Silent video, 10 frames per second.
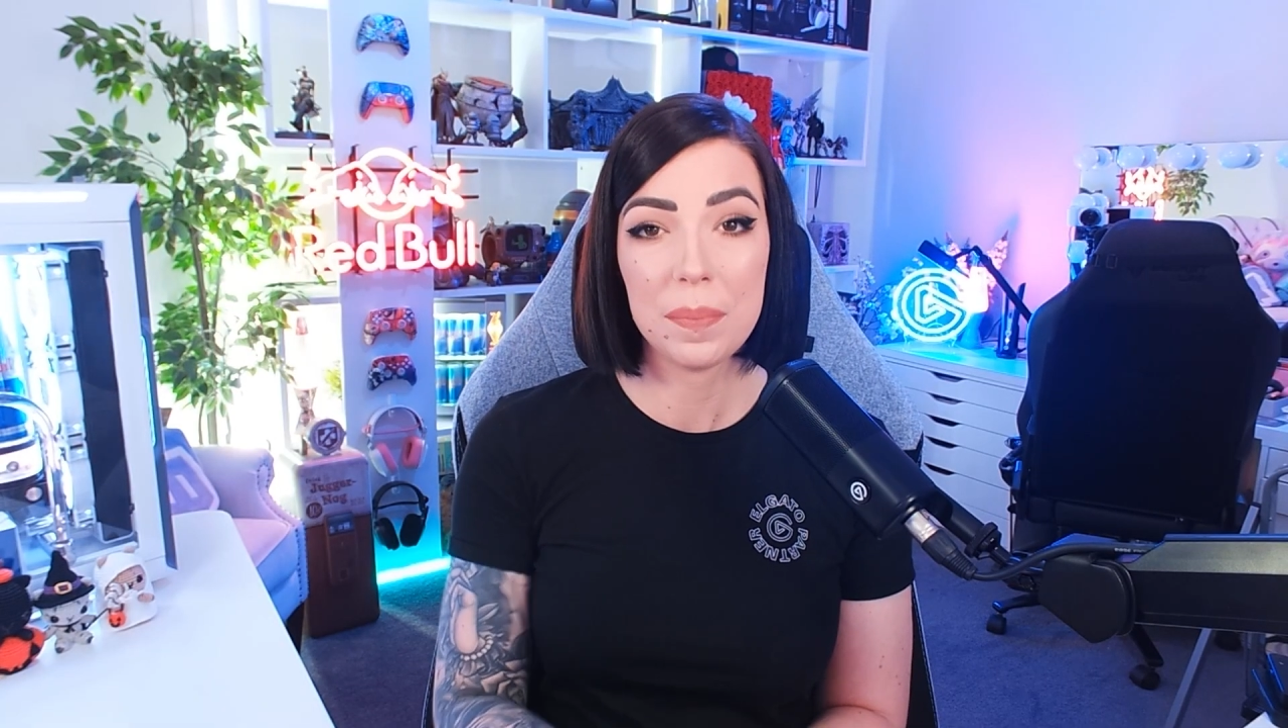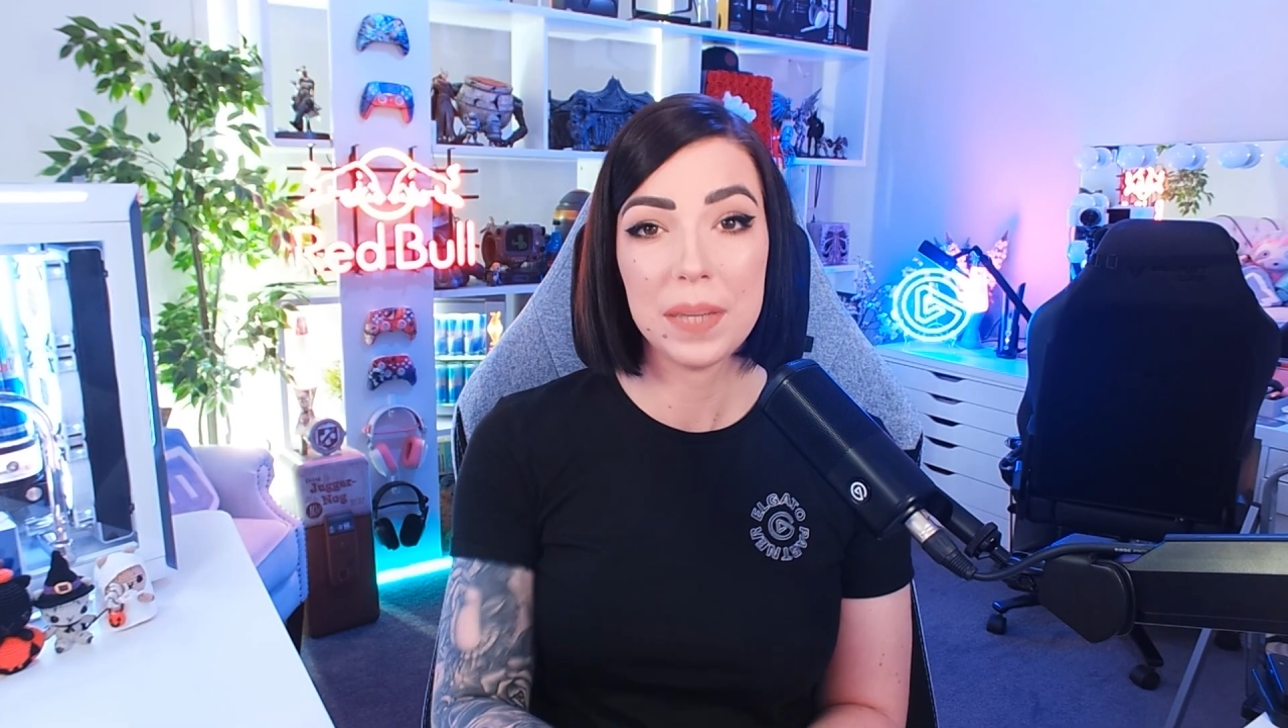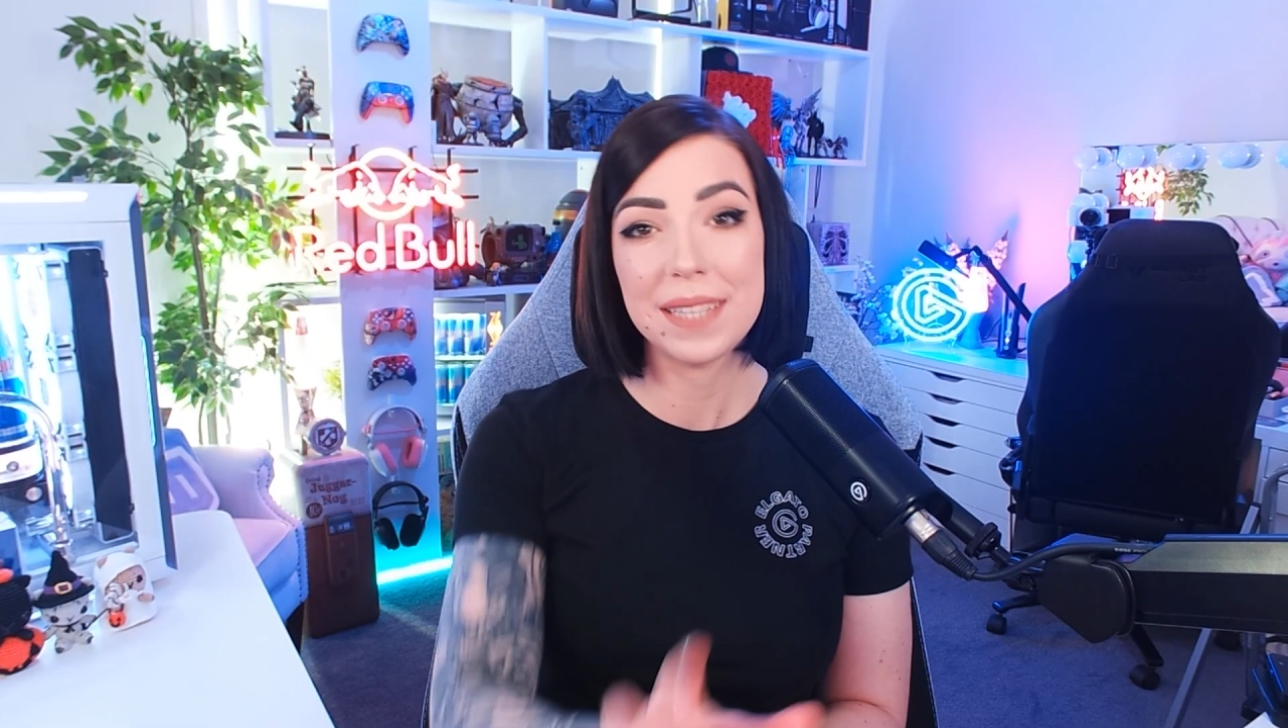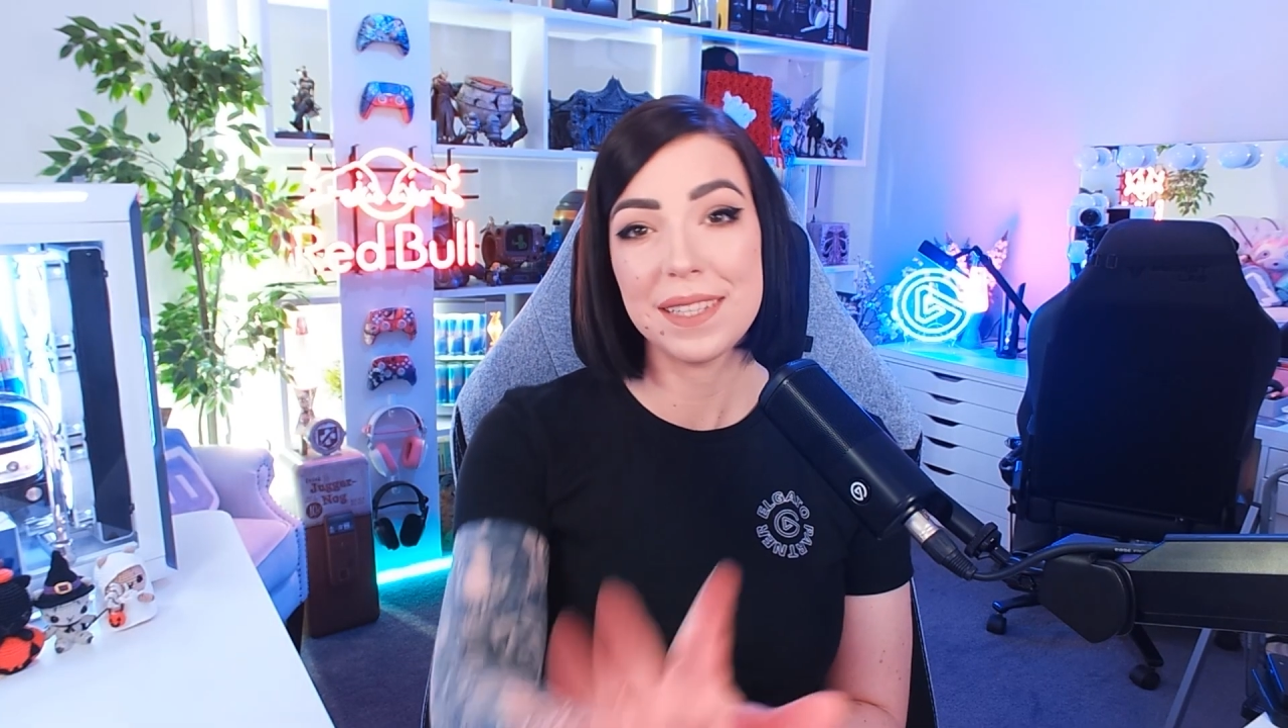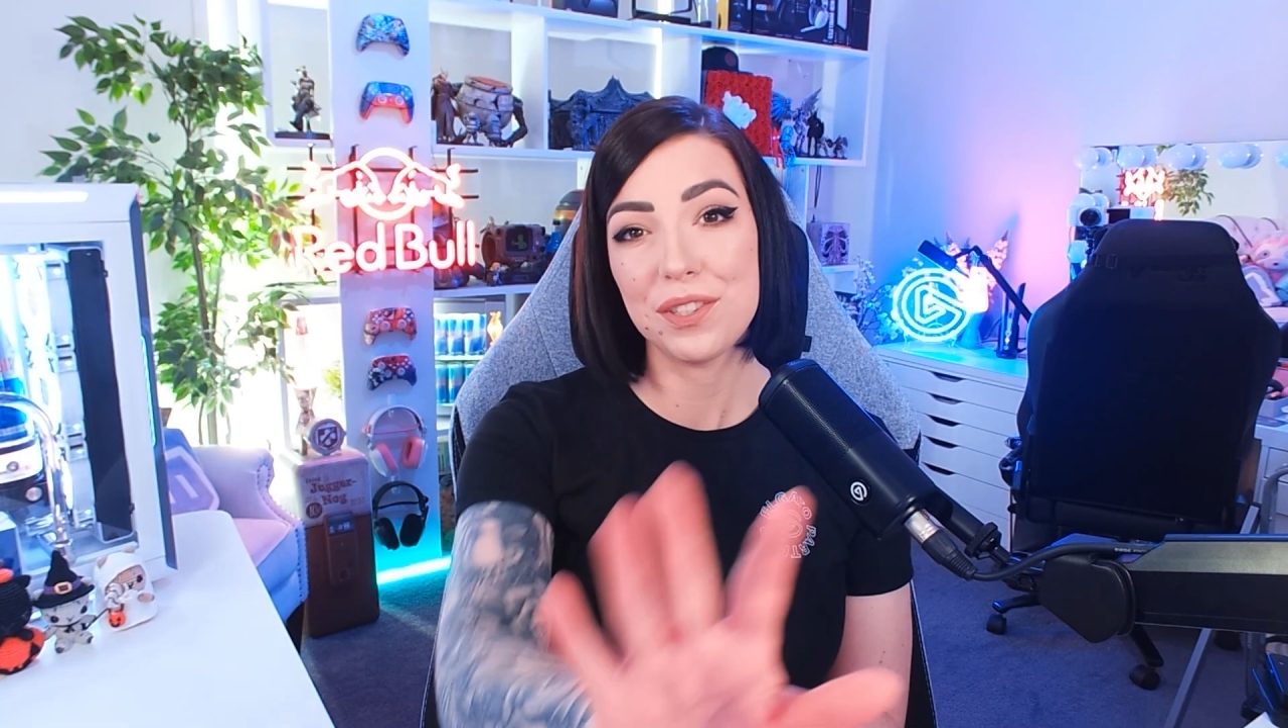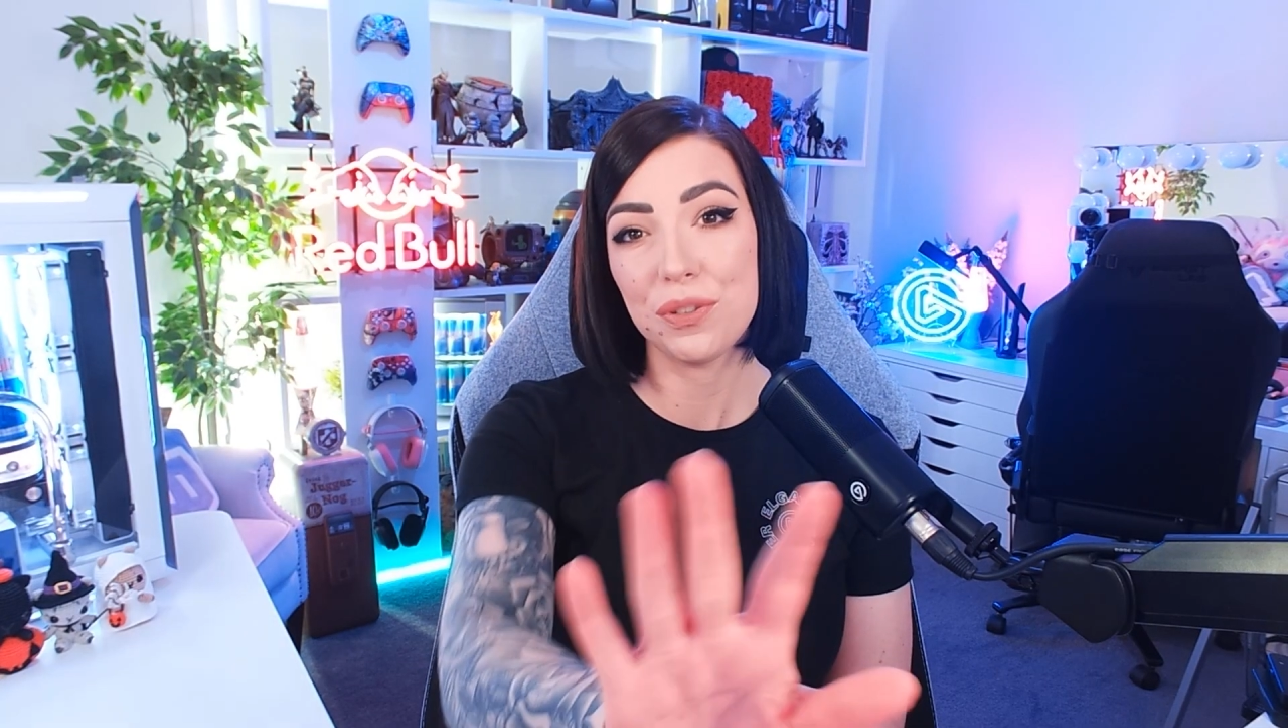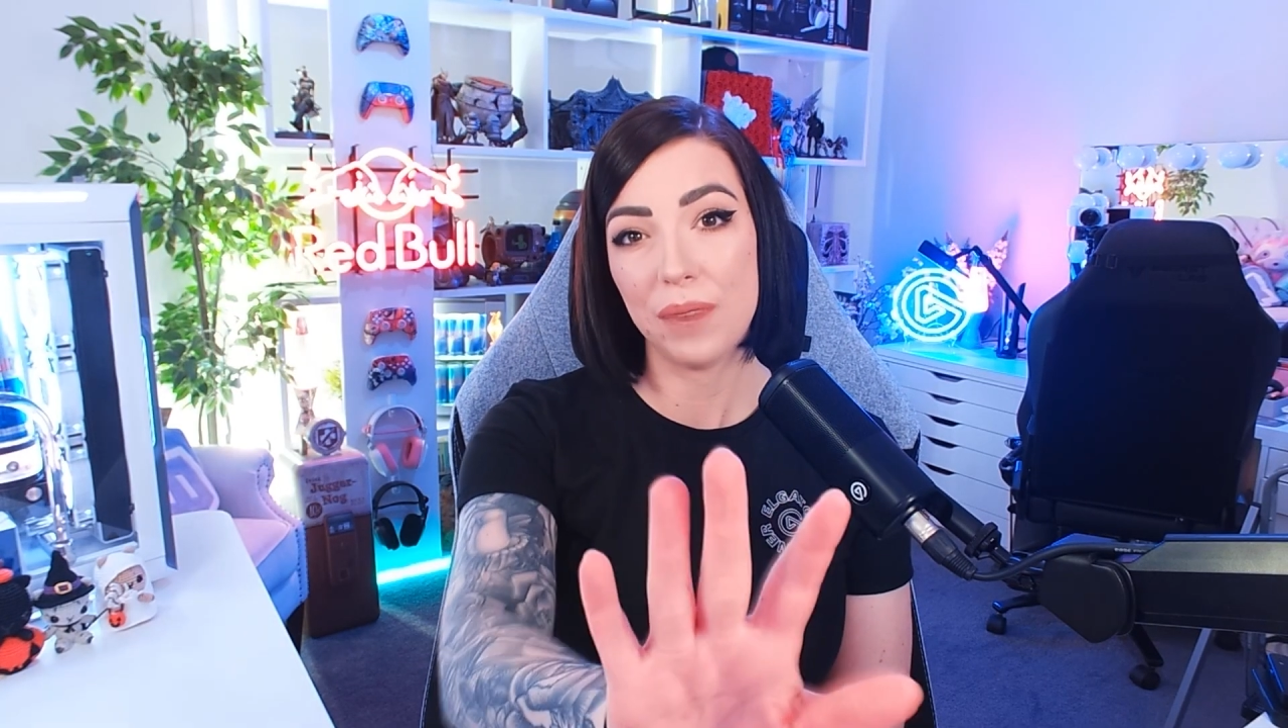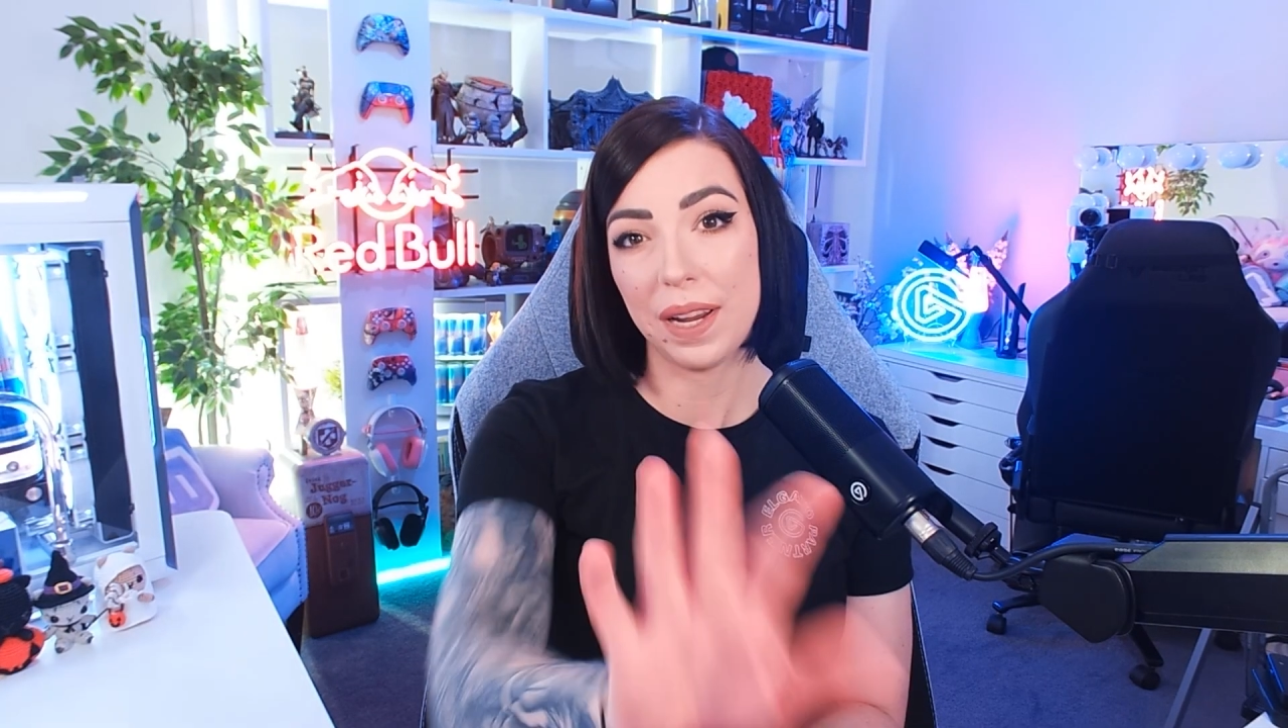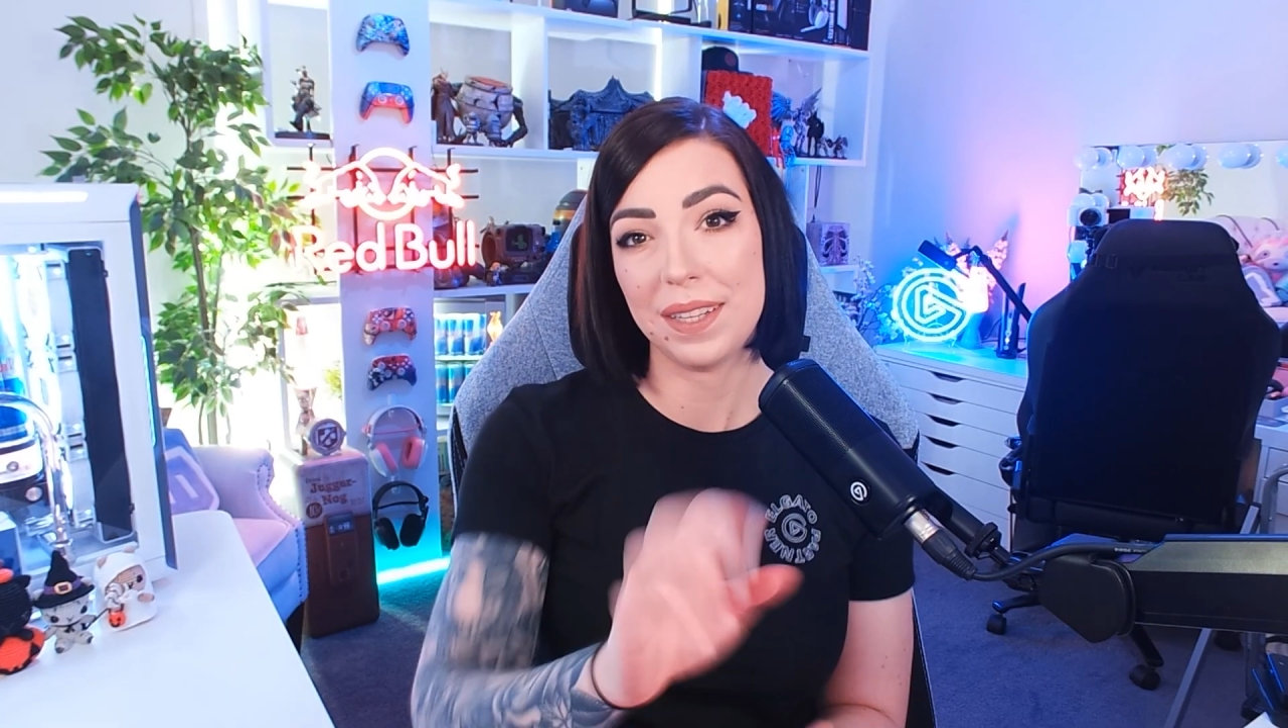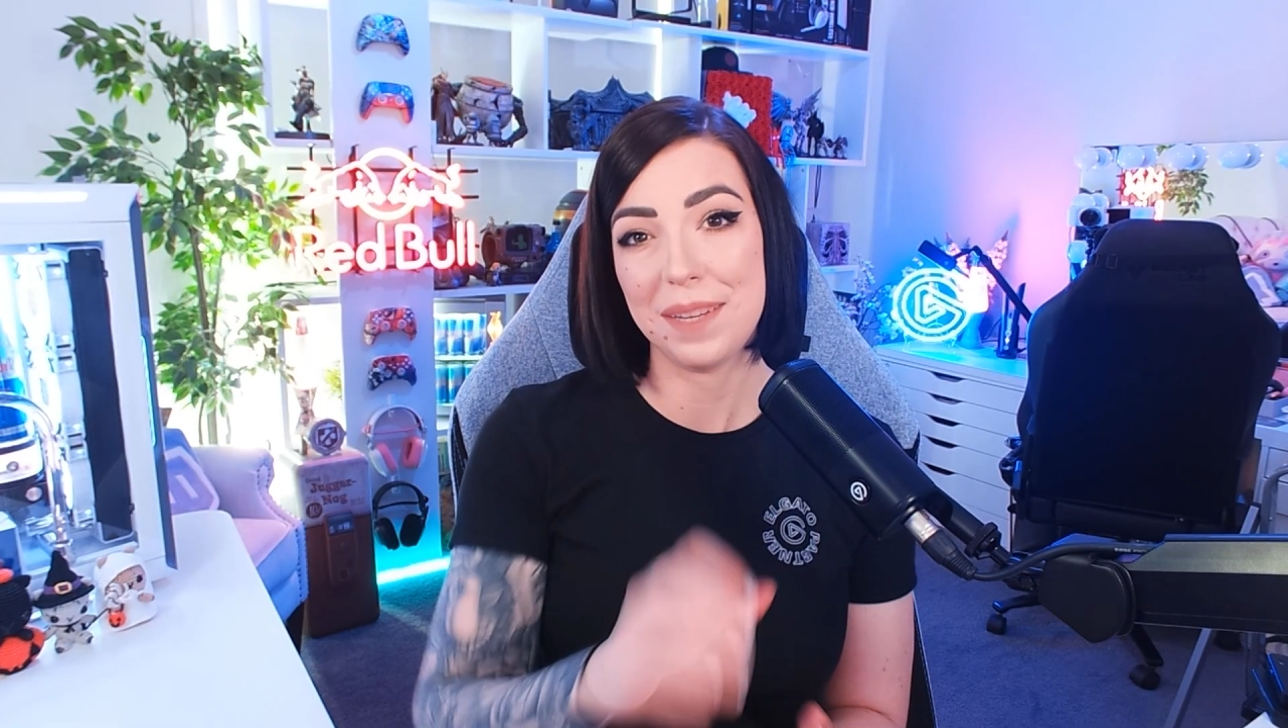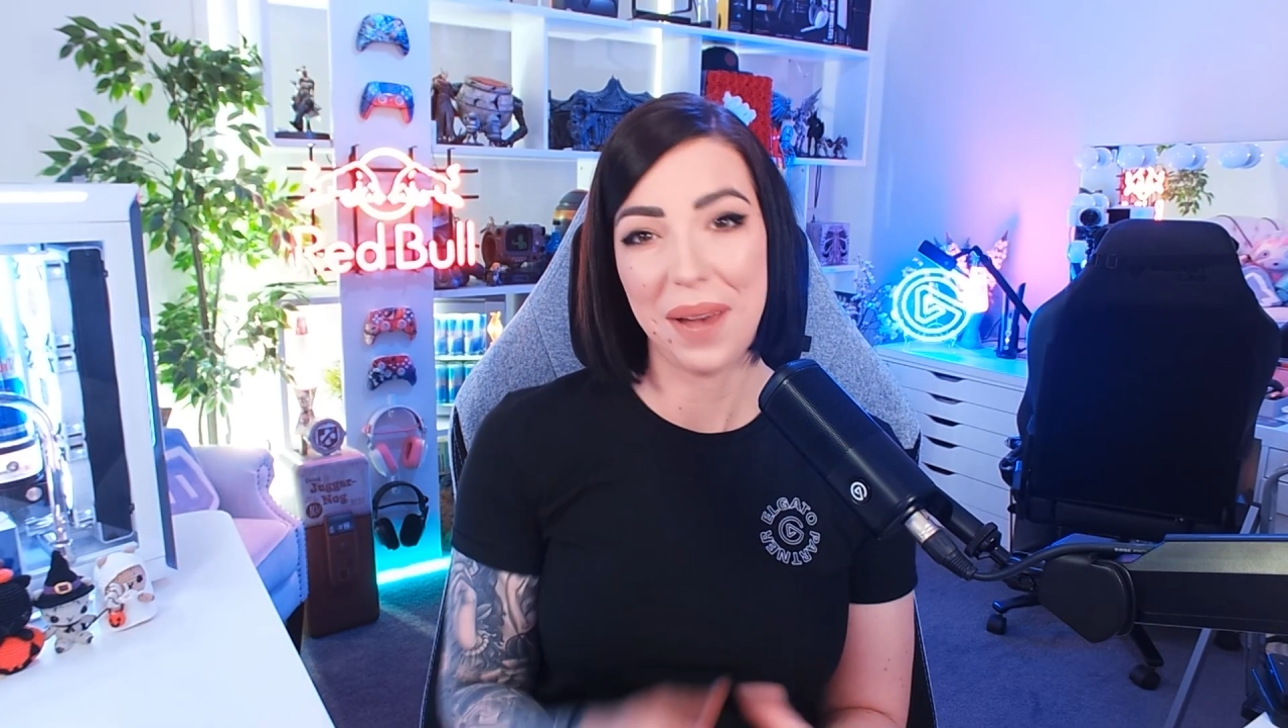place it directly